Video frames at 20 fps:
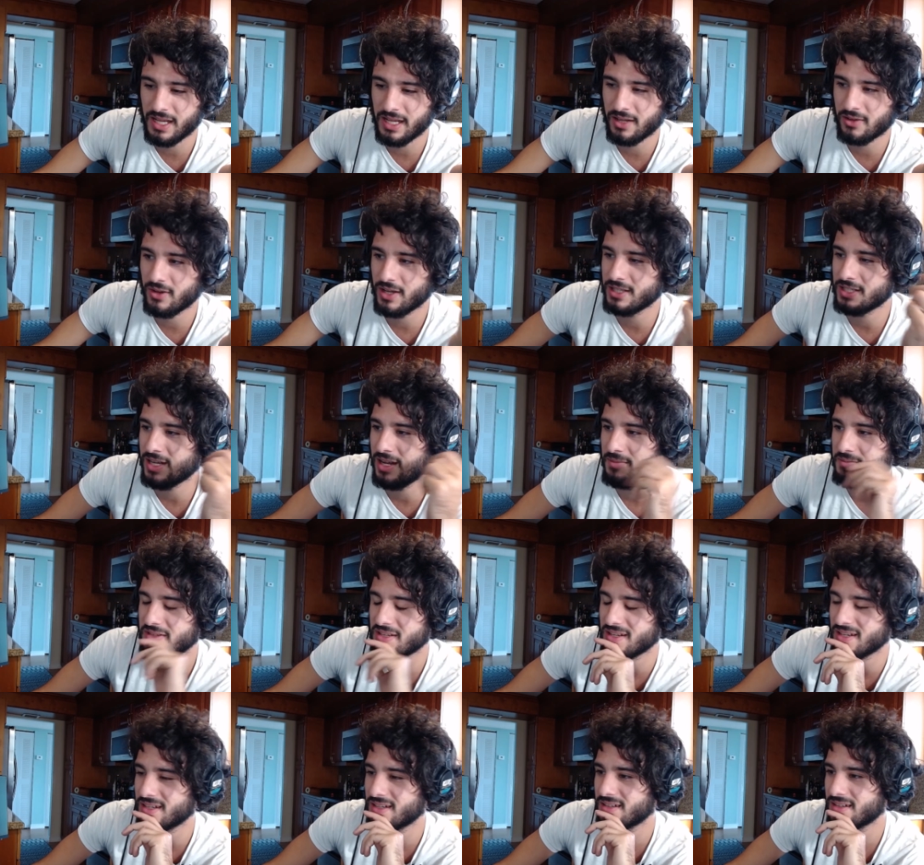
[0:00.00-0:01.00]
and Klay
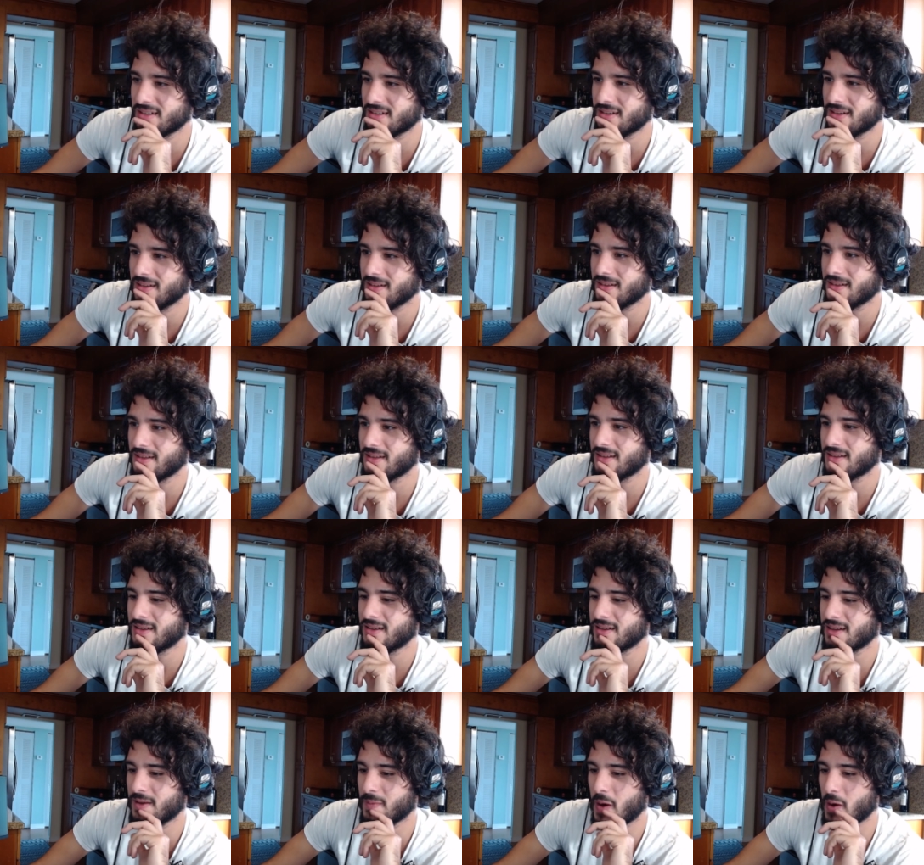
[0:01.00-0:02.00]
Thompson.
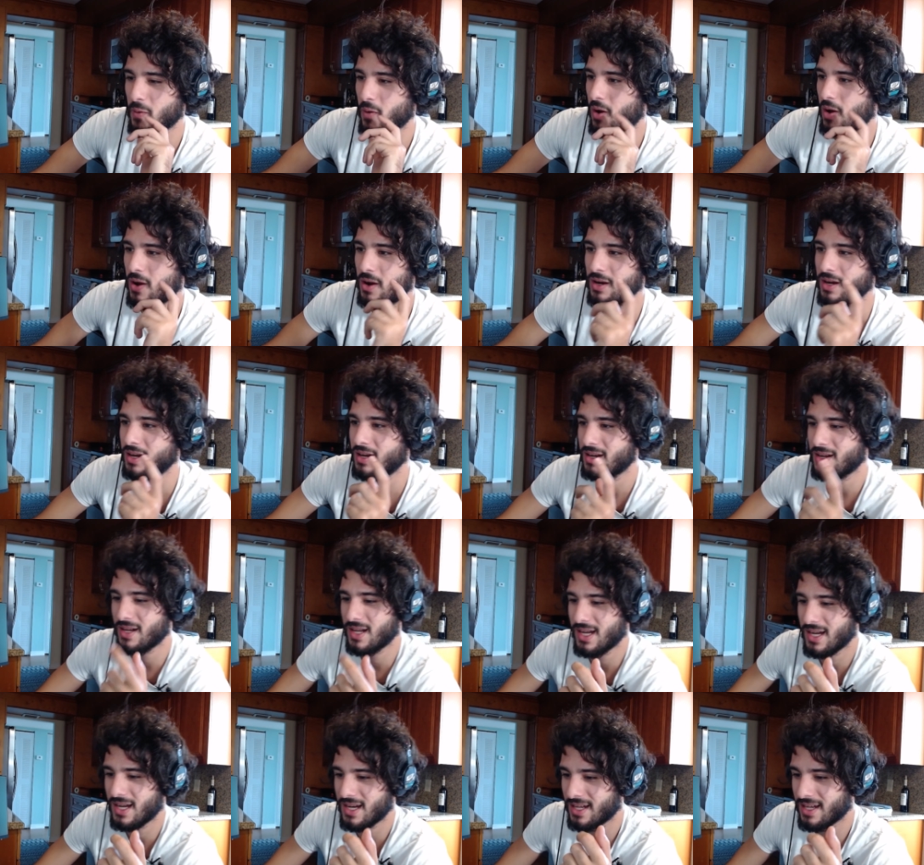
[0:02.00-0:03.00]
Am I wrong?
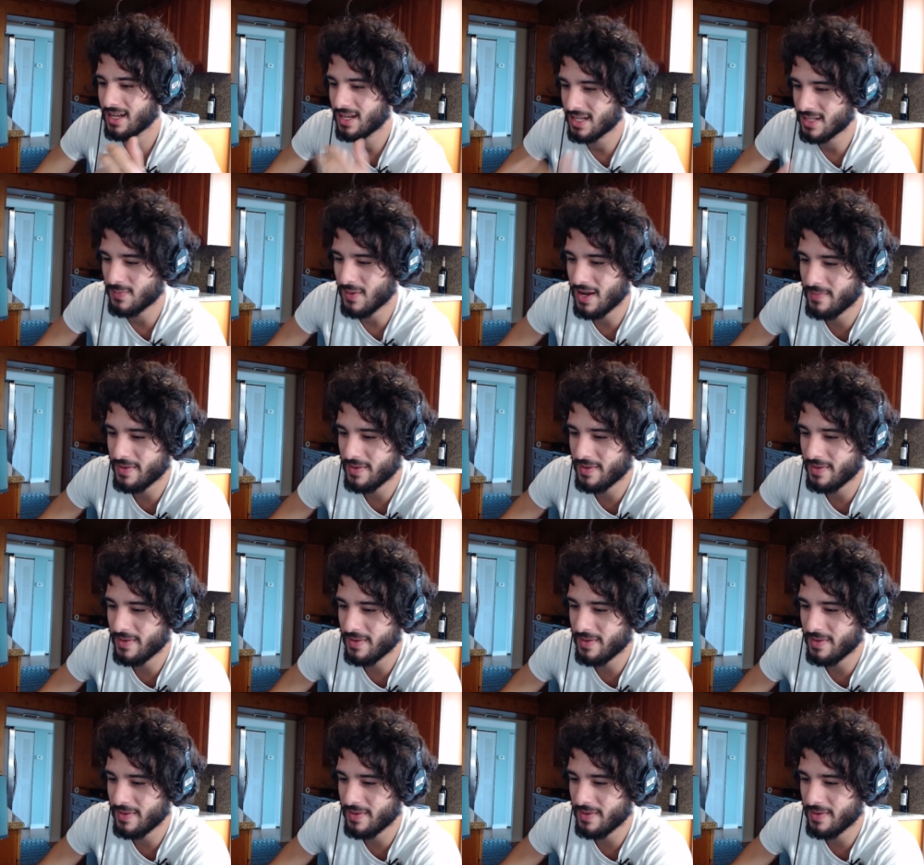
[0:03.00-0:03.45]
He's probably